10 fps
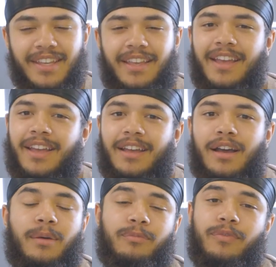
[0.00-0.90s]
yeah,
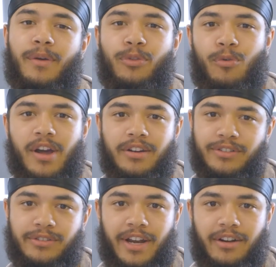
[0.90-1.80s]
I'm from the
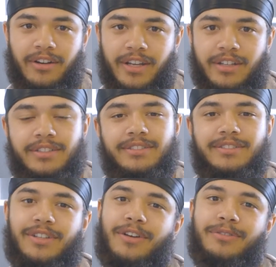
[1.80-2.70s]
Waterloo area,
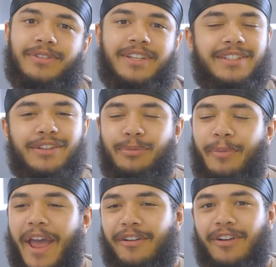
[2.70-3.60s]
so that's a little
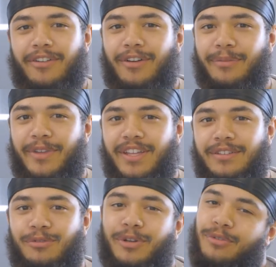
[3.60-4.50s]
background on
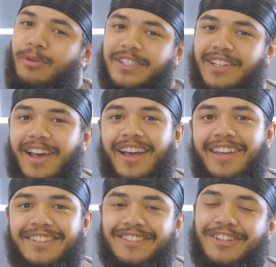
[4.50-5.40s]
me. Went to West
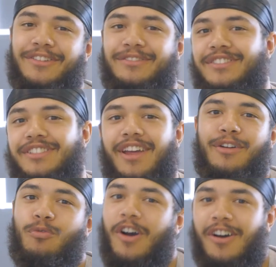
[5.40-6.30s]
High, so
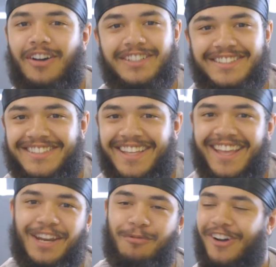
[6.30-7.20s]
shout out Wahawks,
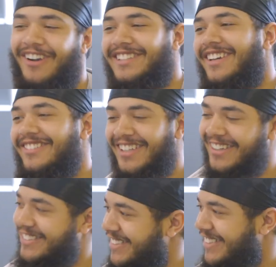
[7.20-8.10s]
any Wahawks out there.